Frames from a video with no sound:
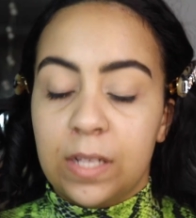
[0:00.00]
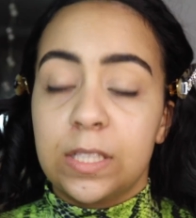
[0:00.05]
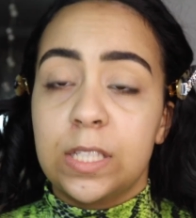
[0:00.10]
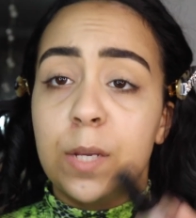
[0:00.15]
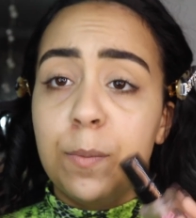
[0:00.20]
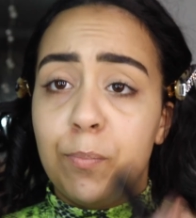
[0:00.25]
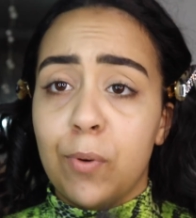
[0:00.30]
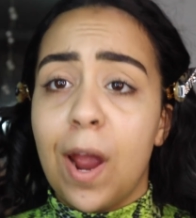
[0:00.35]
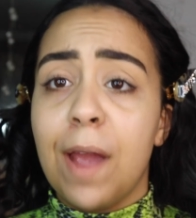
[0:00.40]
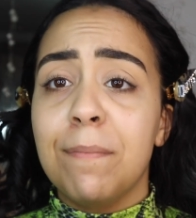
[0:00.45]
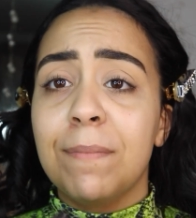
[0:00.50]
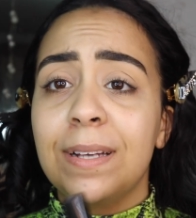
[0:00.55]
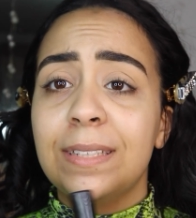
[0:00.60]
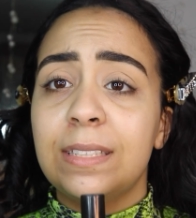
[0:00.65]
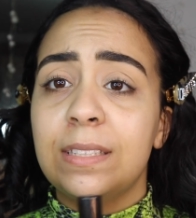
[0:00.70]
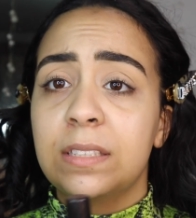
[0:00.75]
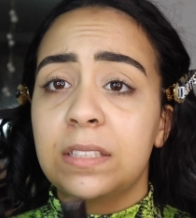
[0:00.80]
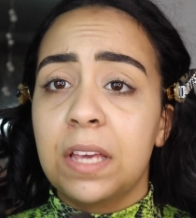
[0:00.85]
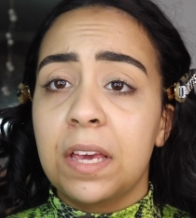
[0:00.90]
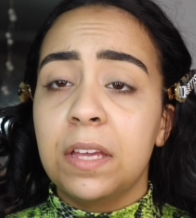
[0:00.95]
To prime my
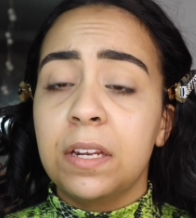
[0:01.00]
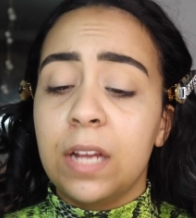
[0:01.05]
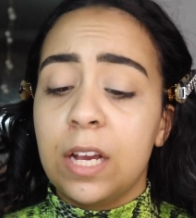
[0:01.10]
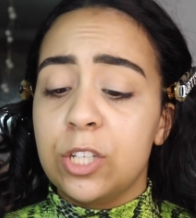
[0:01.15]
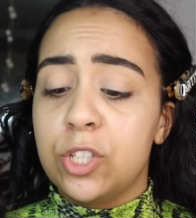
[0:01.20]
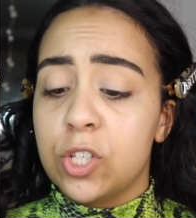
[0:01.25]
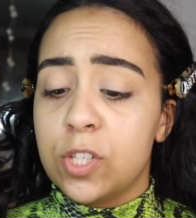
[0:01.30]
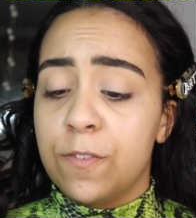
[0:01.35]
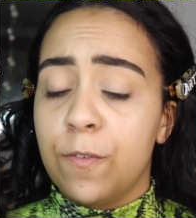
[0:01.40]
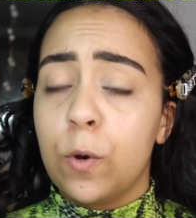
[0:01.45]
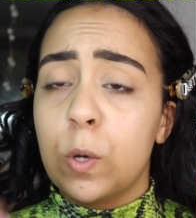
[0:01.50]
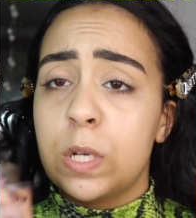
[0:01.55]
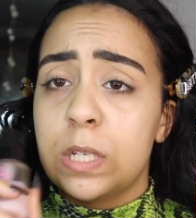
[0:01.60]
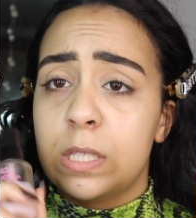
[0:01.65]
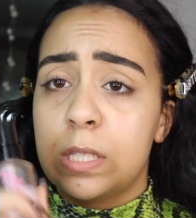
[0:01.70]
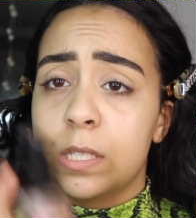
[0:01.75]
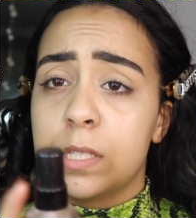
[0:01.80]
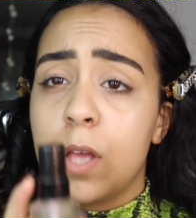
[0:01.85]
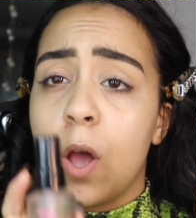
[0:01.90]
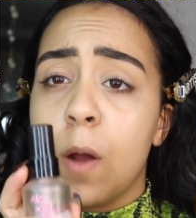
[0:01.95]
skin, I just
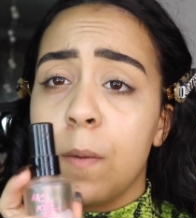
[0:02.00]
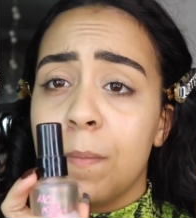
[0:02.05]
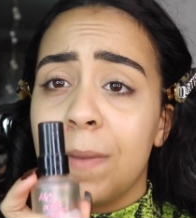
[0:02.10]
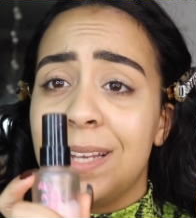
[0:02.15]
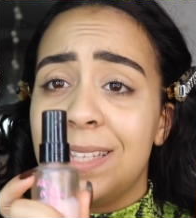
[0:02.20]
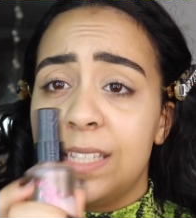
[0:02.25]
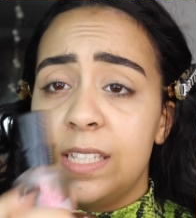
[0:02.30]
focus this on my